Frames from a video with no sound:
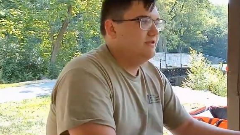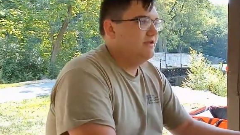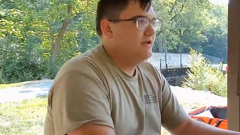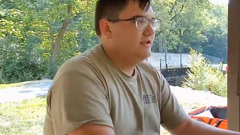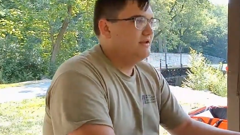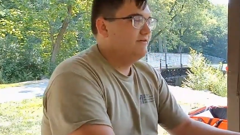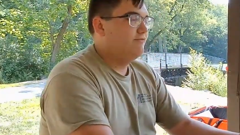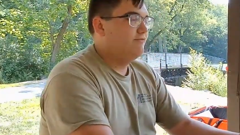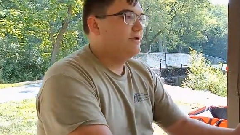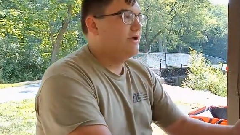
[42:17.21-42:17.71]
And
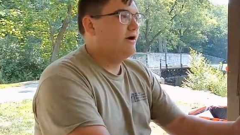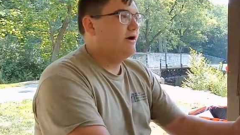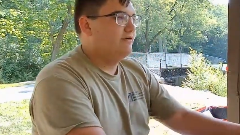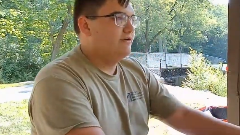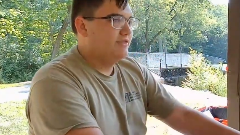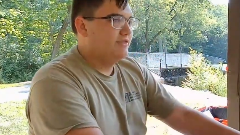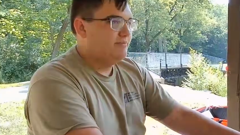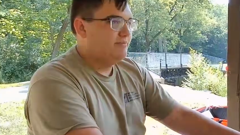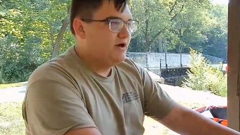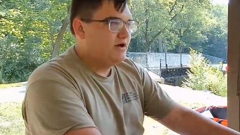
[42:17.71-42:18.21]
if we got rid of the
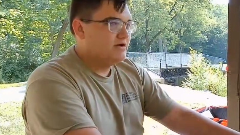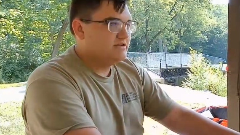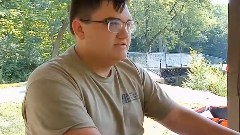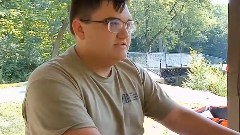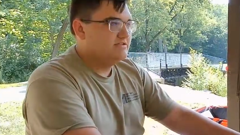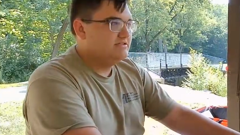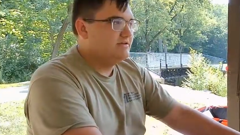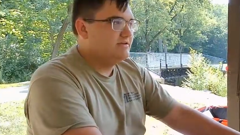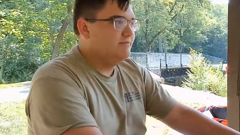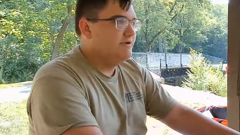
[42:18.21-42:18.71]
boxes,
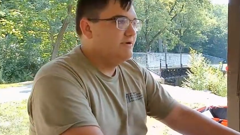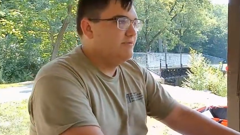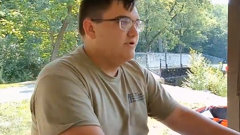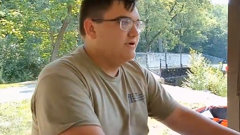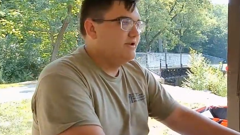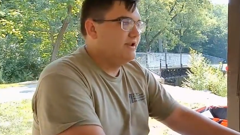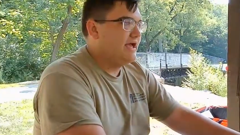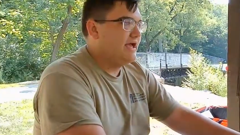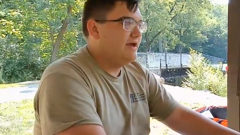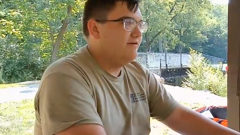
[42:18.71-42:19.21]
then we wouldn't
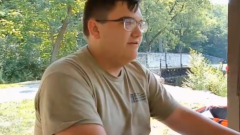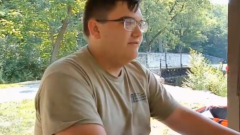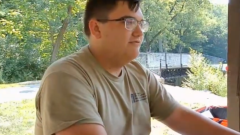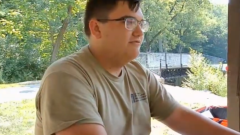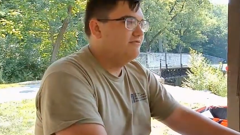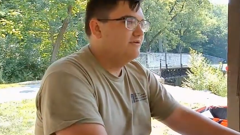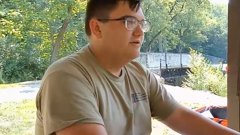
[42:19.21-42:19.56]
have,